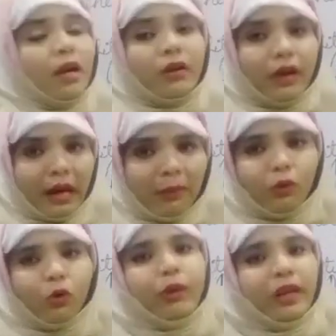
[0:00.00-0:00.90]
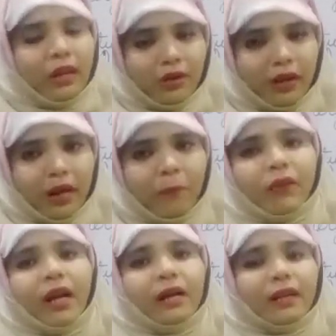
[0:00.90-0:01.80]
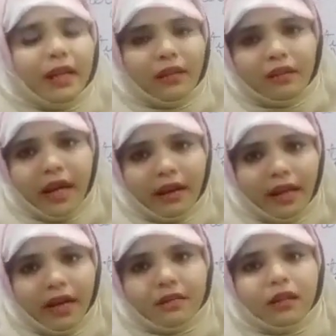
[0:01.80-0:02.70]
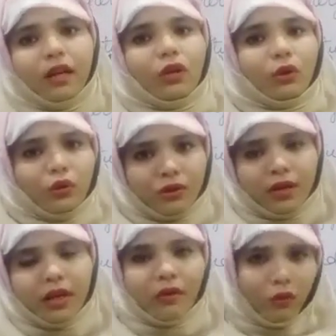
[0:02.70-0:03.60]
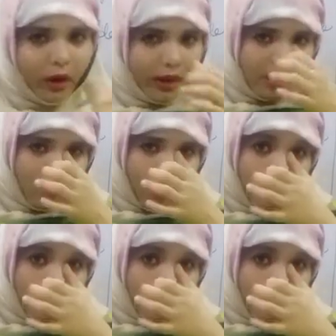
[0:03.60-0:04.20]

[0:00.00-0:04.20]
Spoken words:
drum, you beat a drum that has a low shriller voice or